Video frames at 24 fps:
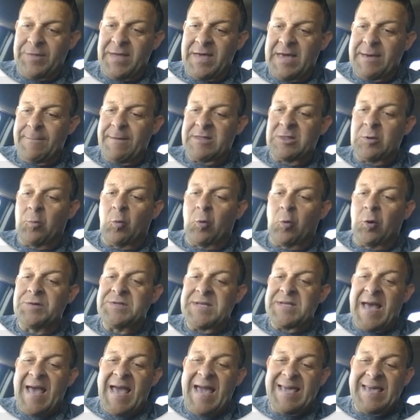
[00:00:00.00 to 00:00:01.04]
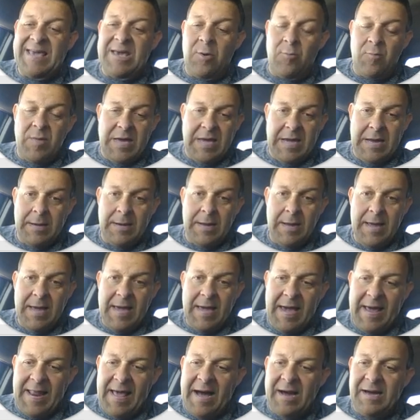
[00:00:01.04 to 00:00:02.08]
Think about the world's ecumene
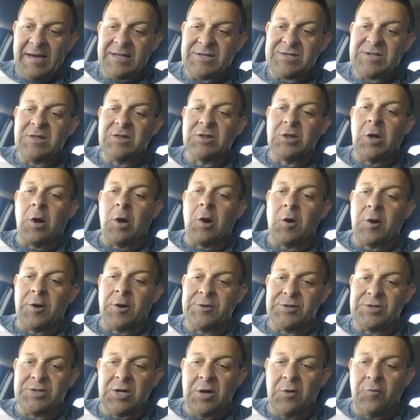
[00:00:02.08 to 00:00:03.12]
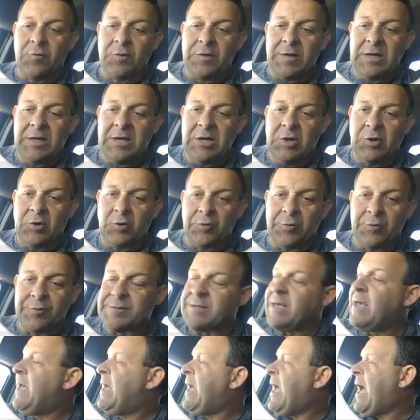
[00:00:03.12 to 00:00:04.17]
and how it's enlarged over the years.